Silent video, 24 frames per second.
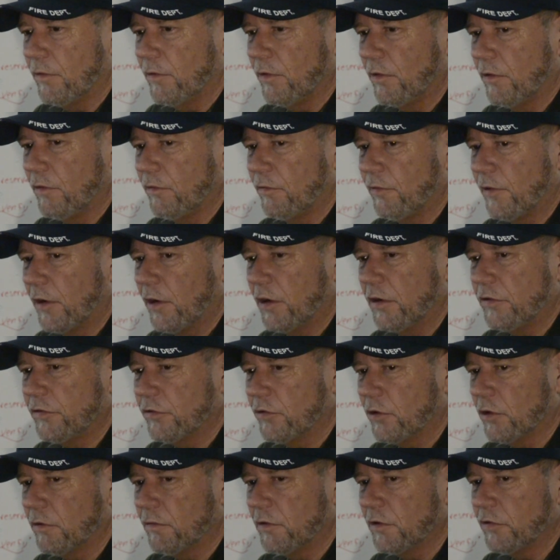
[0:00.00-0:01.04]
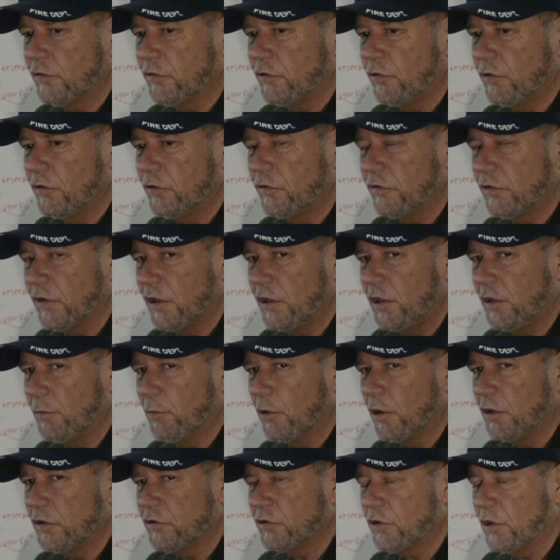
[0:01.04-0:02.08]
ferry service to Sydney,
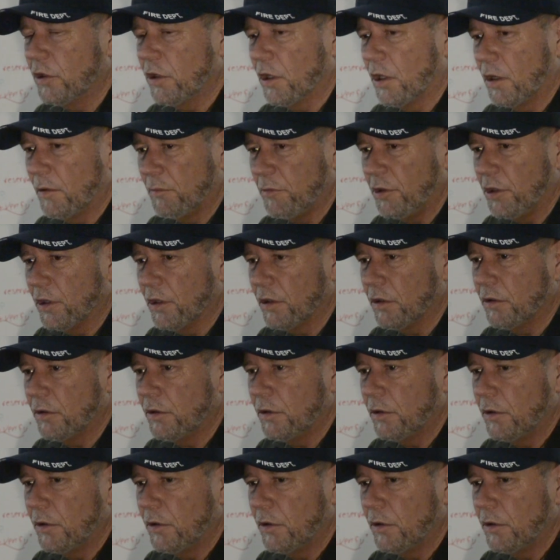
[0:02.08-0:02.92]
British Columbia